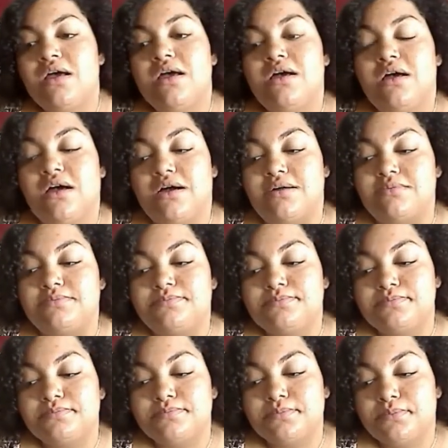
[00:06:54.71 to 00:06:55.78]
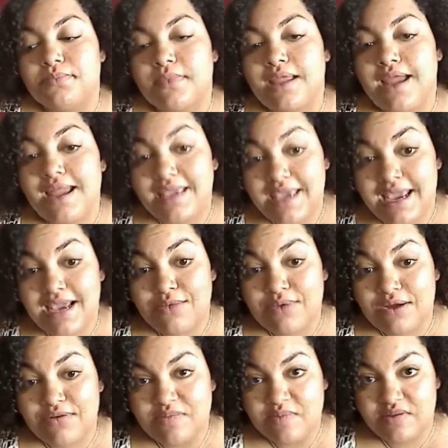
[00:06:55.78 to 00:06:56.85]
I can write
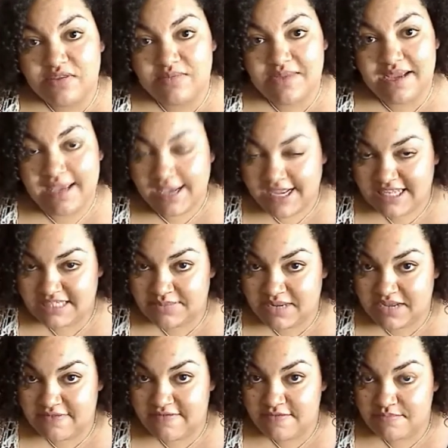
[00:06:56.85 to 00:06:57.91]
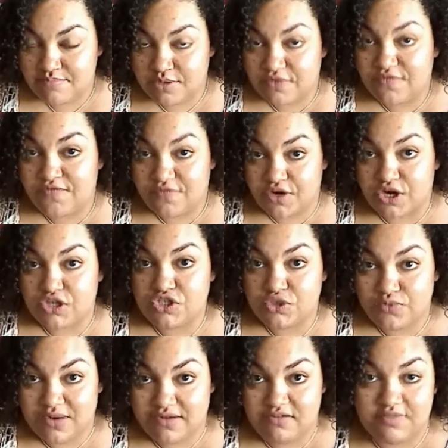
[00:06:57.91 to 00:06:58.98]
with both of my hands, but I prefer to
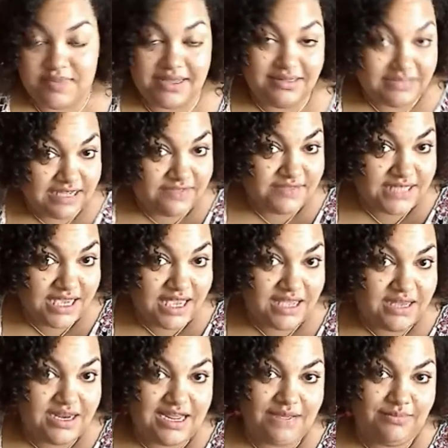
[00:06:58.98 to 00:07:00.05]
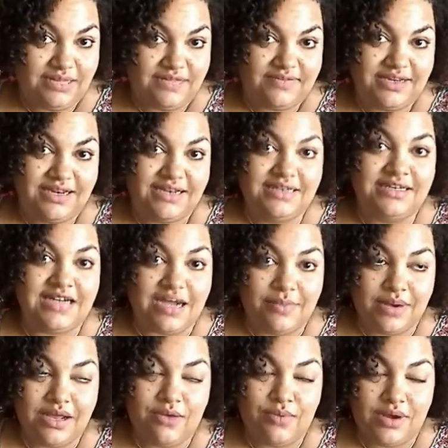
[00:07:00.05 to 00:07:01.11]
write with my left hand. I'm left-handed
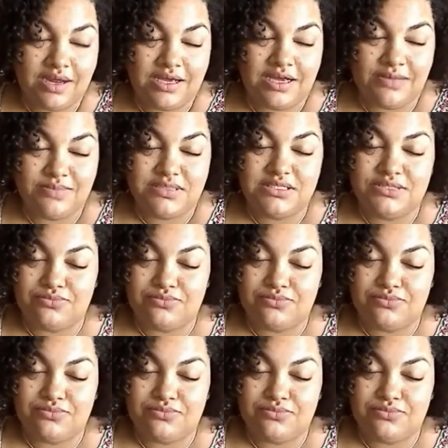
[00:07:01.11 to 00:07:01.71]
dominant when it comes to